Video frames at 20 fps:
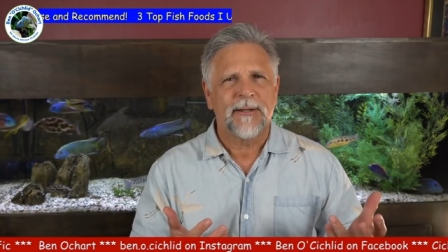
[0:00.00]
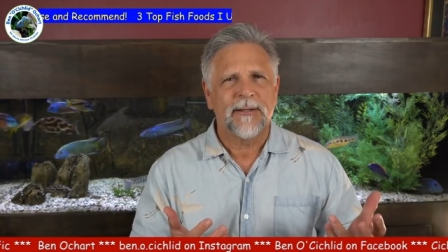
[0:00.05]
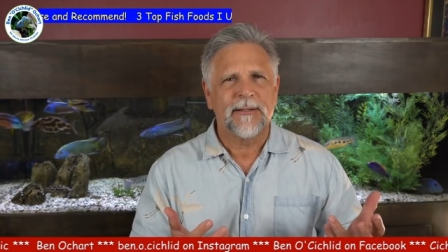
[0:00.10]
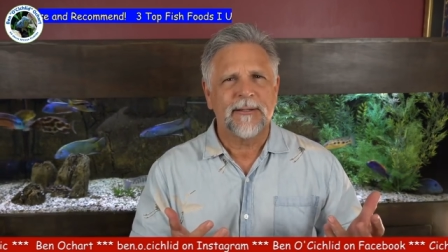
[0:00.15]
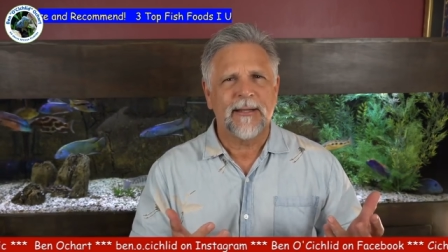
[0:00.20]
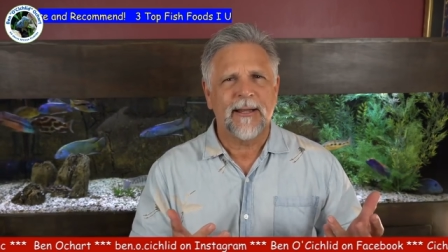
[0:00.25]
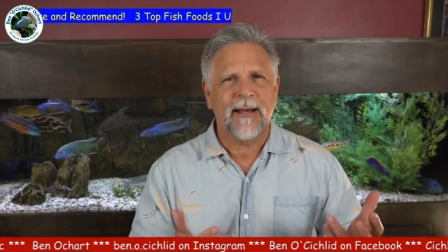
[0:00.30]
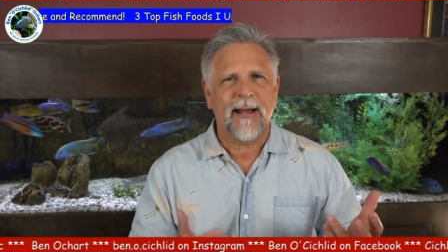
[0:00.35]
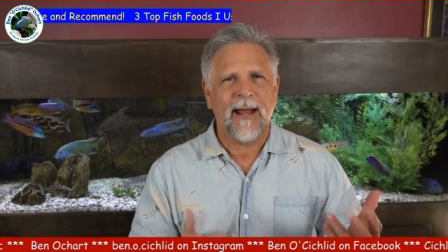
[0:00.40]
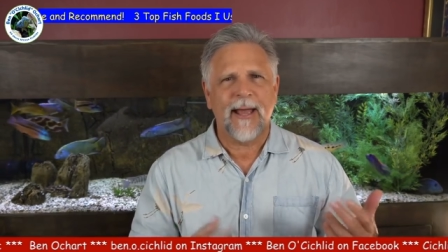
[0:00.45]

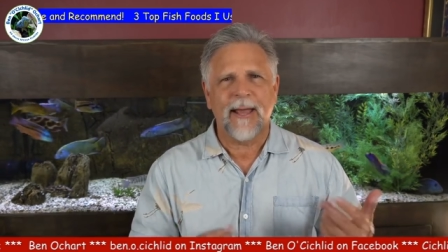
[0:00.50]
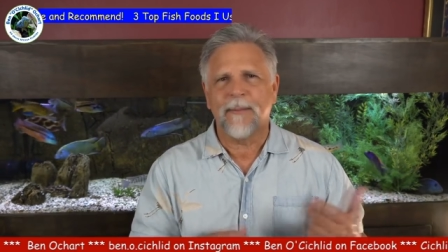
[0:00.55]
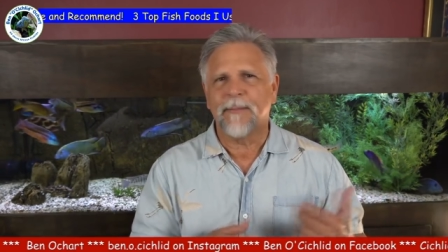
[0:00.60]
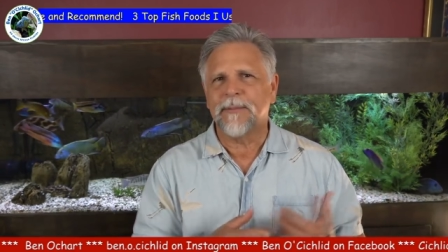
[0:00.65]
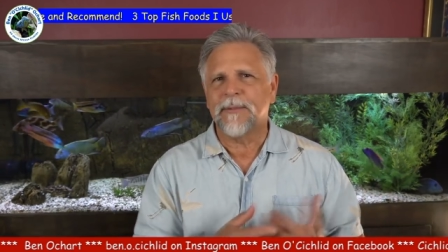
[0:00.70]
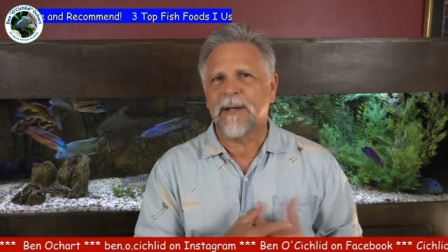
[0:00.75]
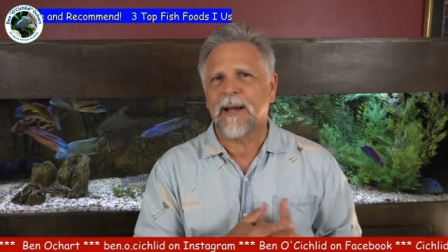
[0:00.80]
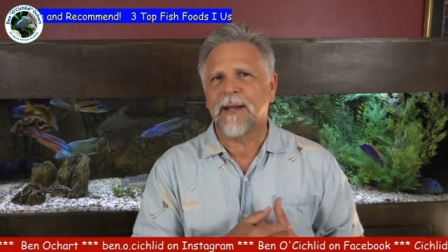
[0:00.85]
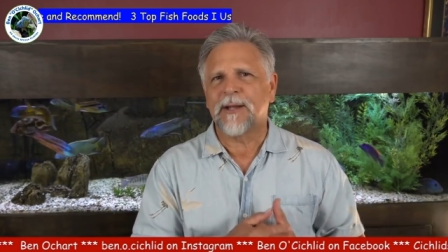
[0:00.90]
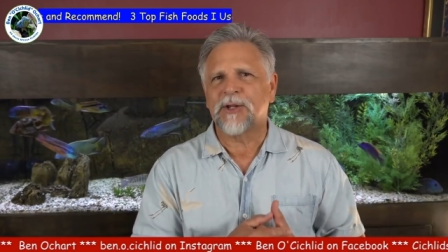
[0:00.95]
Did I
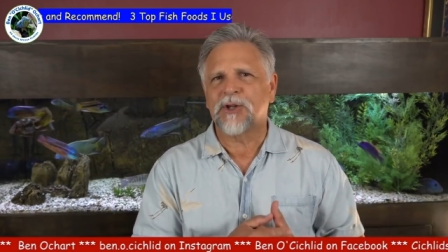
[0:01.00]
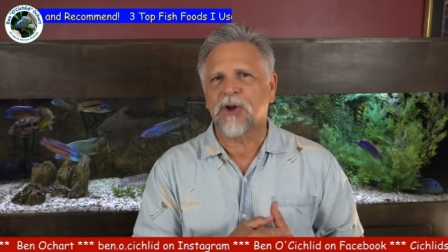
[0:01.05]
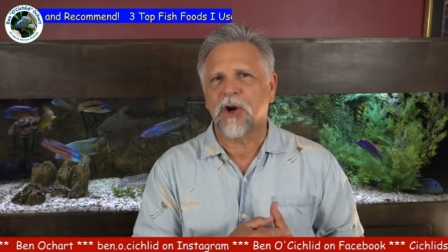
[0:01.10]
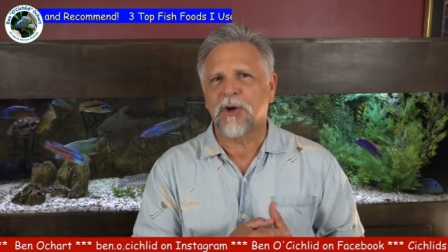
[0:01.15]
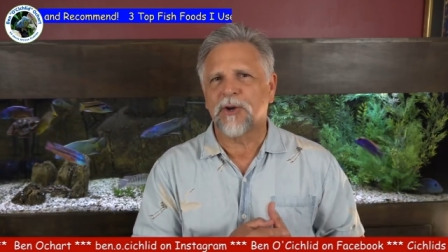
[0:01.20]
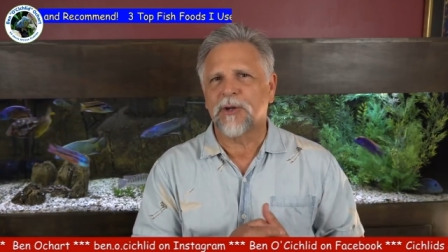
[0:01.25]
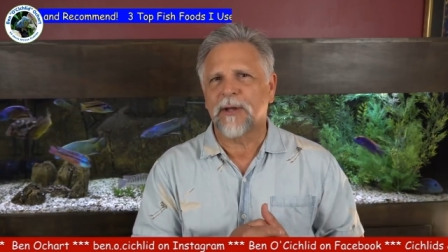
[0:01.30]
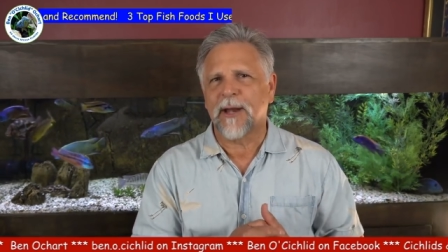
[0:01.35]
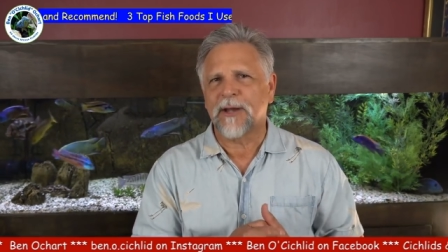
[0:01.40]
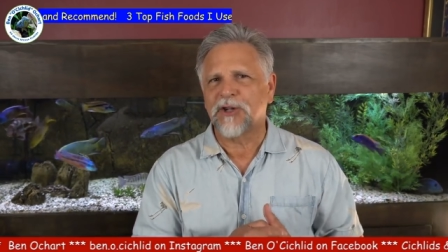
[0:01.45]
did I
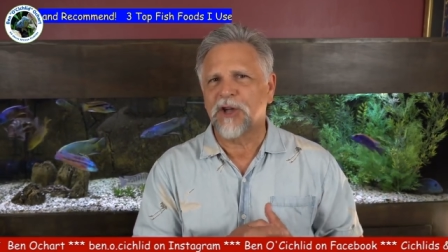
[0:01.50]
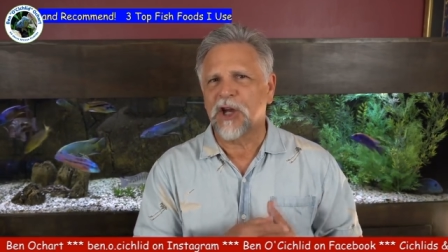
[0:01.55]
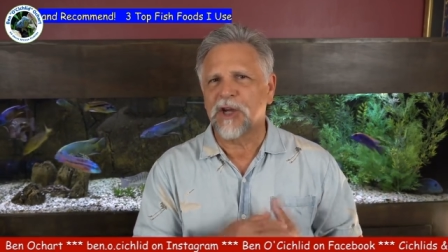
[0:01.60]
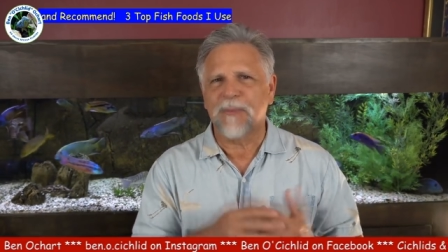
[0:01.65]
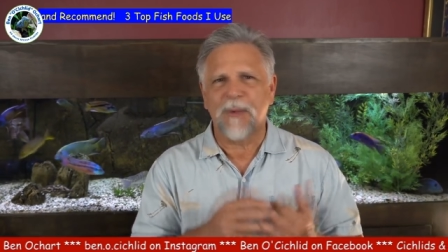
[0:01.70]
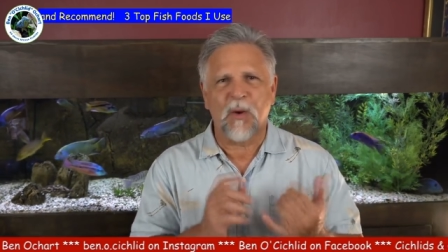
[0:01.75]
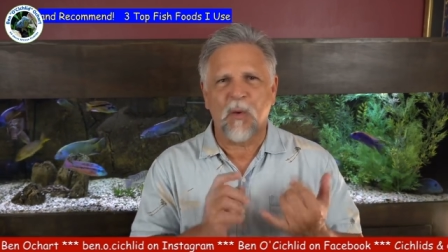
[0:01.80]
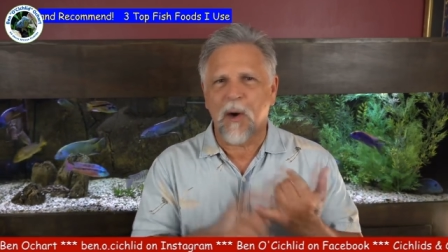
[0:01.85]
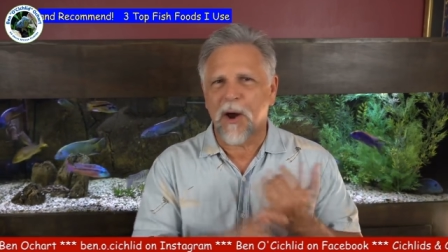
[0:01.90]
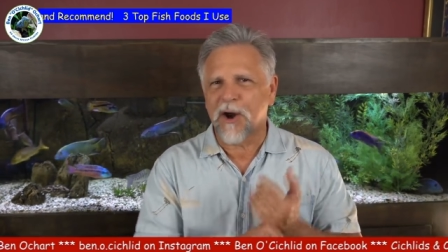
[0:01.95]
start? Did I change my
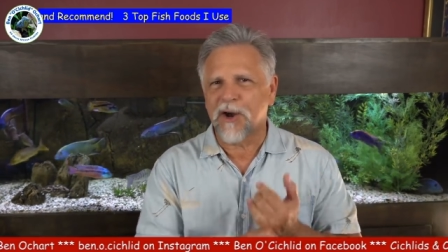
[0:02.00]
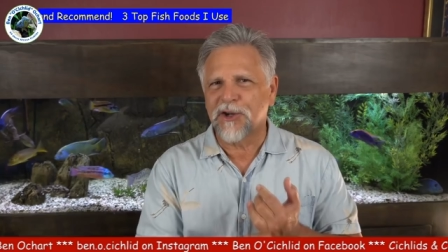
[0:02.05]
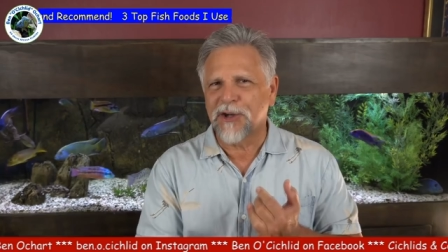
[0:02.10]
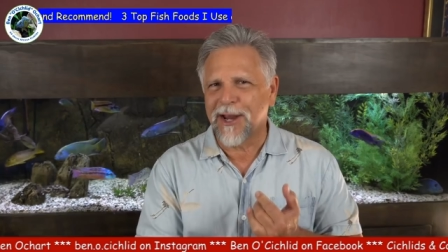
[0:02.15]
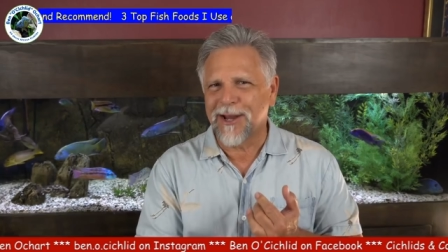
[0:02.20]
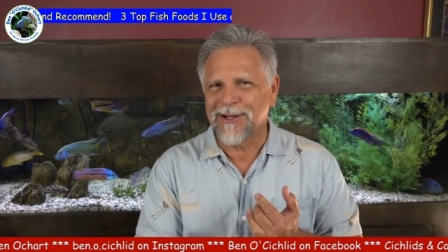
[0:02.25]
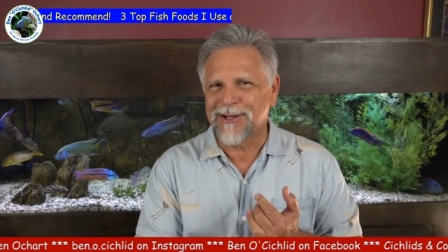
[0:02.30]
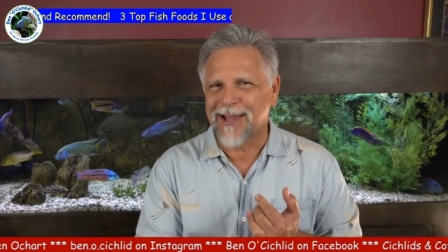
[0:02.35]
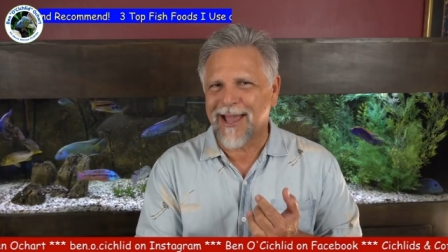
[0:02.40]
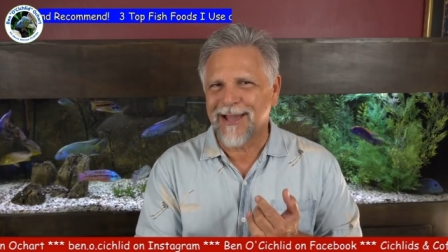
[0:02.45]
water
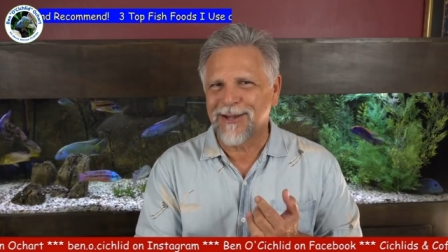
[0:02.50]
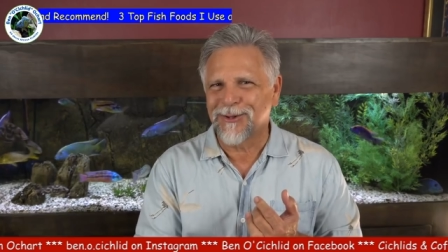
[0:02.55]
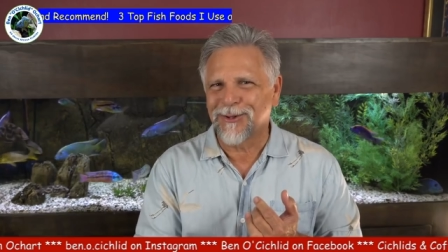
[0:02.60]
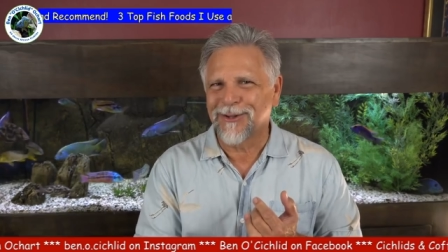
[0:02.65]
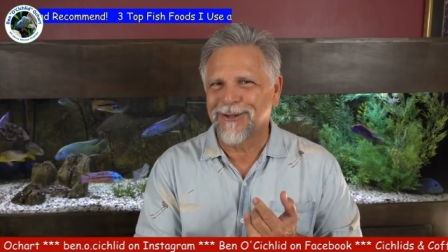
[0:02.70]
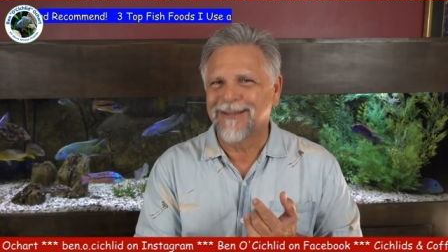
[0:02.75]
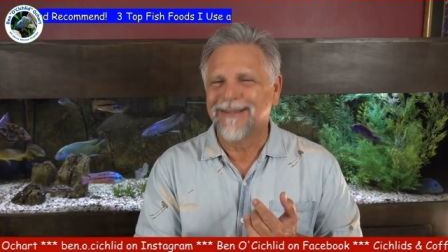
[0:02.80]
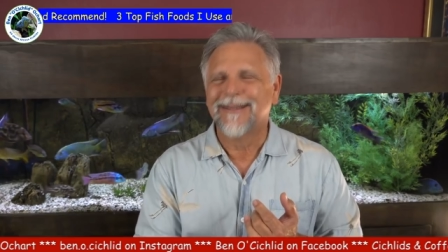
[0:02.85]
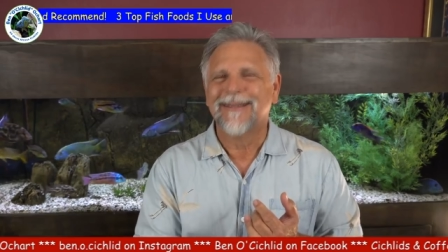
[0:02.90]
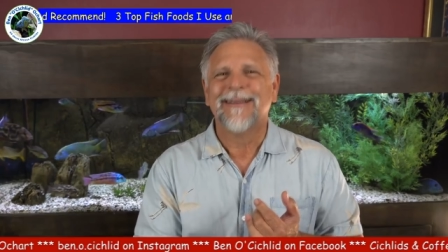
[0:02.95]
change
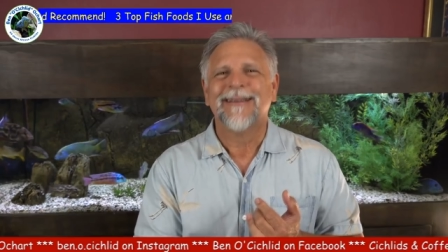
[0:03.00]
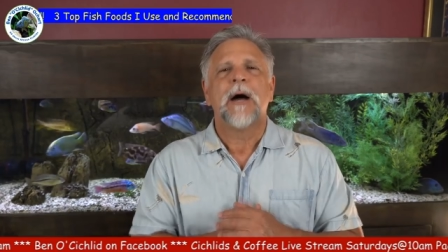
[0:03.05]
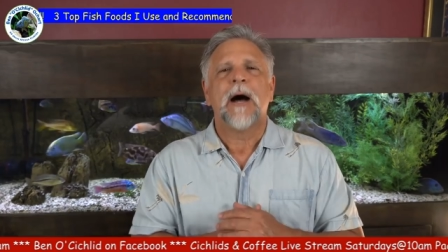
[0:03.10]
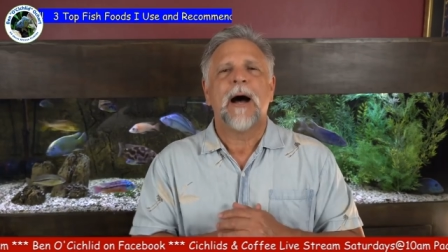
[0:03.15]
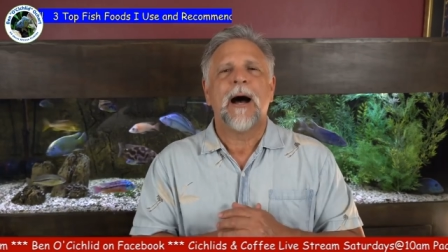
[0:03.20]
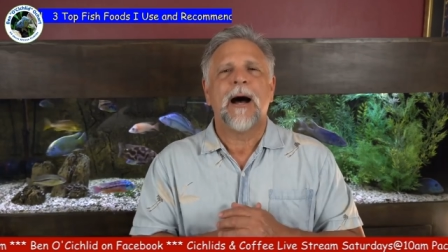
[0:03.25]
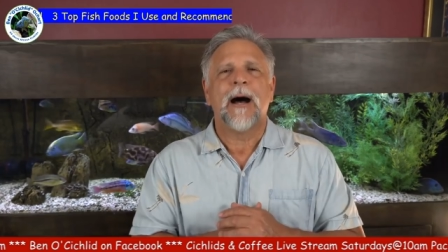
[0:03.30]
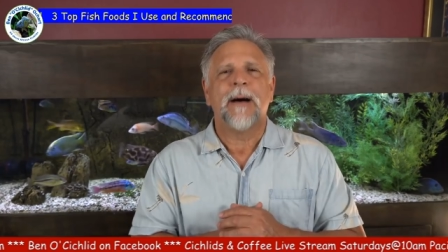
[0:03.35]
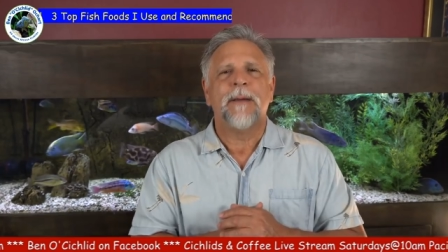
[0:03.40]
schedule? Did, uh,